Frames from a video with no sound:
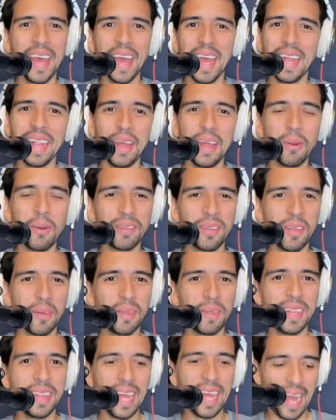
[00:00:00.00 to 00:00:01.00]
That was
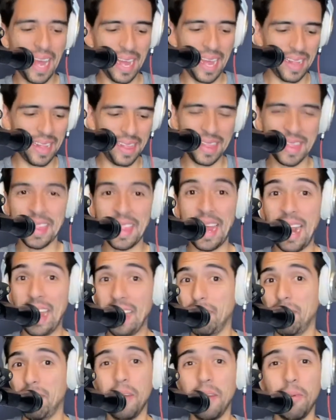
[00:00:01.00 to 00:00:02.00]
something that I
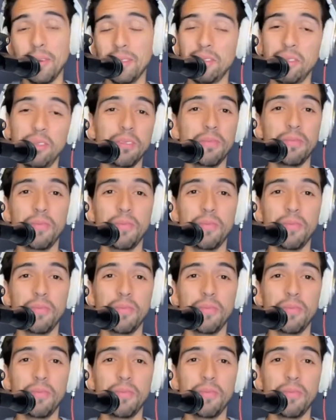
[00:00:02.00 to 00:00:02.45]
thought was just